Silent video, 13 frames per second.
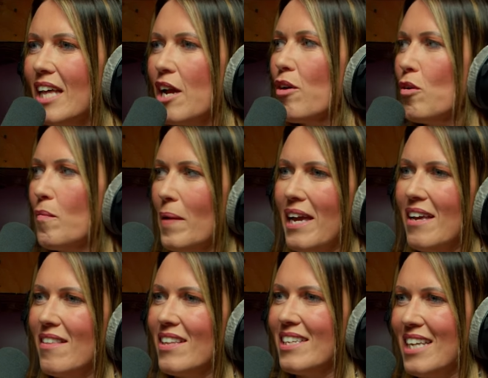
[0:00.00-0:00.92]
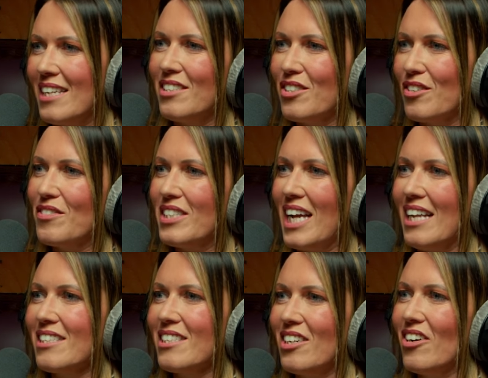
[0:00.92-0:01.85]
they all meet in the centre of
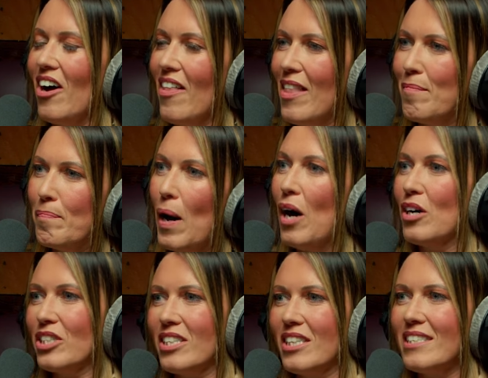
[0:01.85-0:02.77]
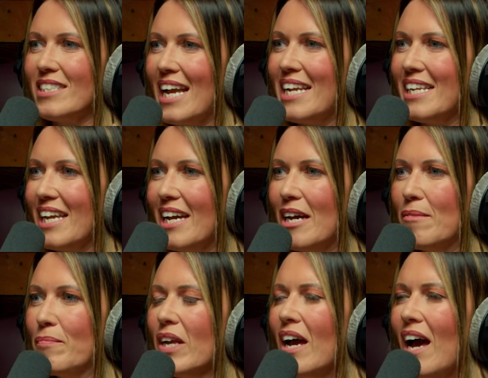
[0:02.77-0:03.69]
Seattle and then march to the
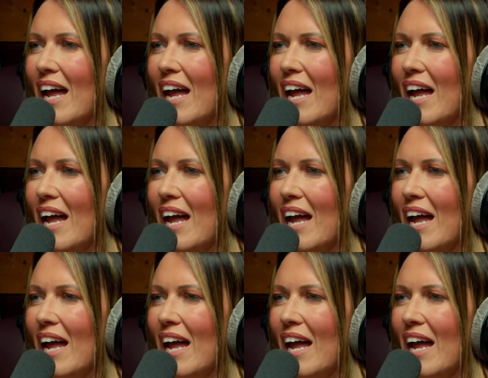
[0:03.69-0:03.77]
stadium.